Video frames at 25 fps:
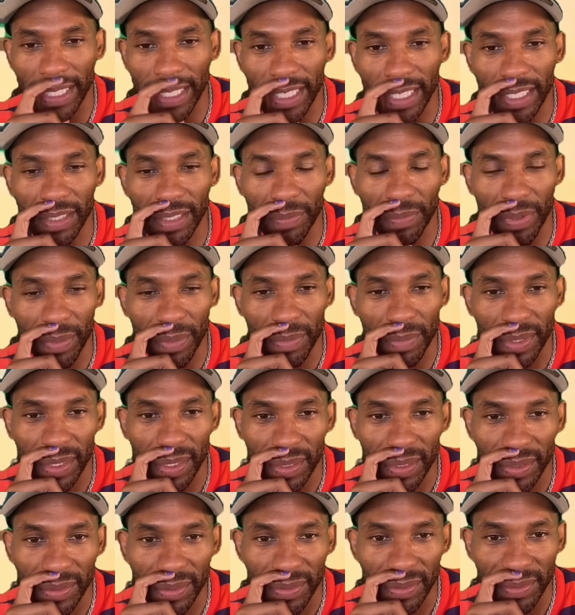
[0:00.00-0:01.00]
came up to ask
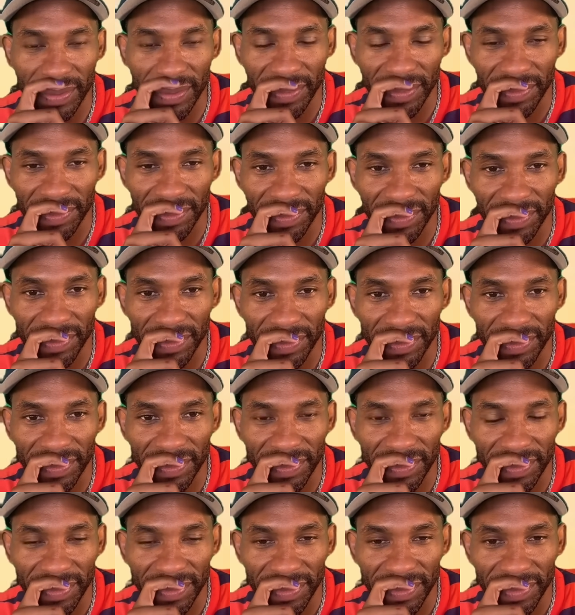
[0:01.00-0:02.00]
T-Day one question,
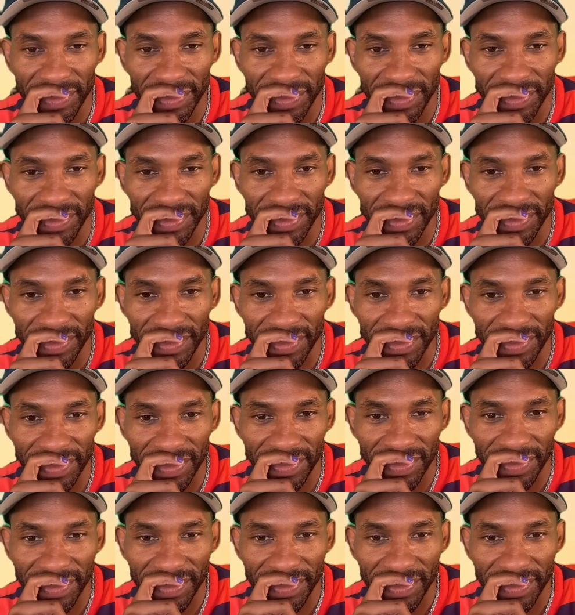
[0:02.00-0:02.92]
and then I'm gonna take a nap.